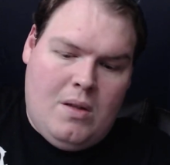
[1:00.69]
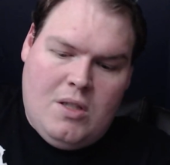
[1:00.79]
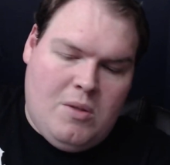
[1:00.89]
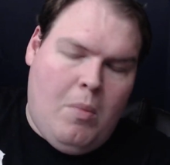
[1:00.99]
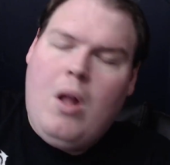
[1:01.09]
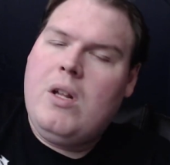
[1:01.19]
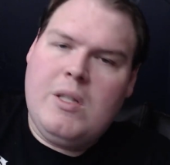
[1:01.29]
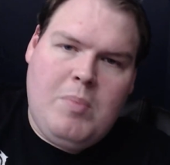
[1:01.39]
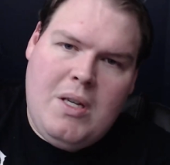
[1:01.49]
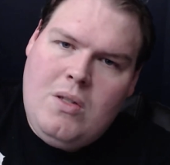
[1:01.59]
the
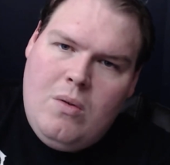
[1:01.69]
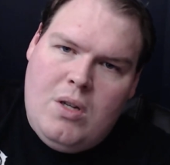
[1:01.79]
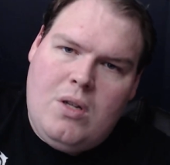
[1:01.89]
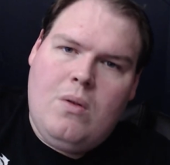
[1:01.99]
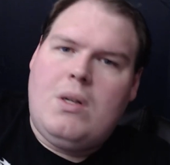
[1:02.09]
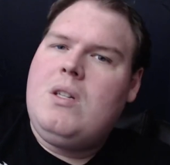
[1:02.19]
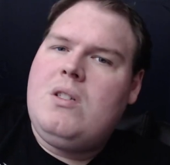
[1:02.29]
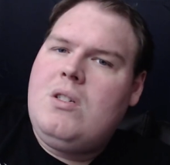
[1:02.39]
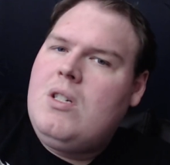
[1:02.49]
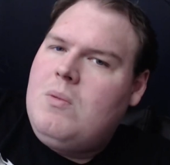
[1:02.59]
smallest piece you can do. It
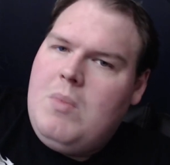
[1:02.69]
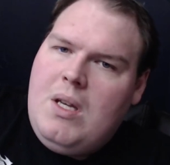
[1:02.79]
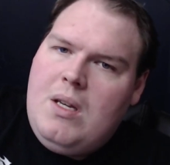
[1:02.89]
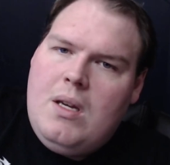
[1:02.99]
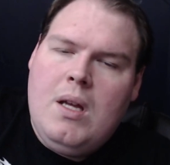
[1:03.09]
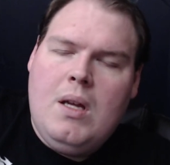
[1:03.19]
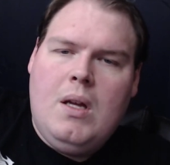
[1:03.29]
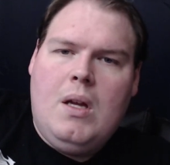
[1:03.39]
doesn't just mean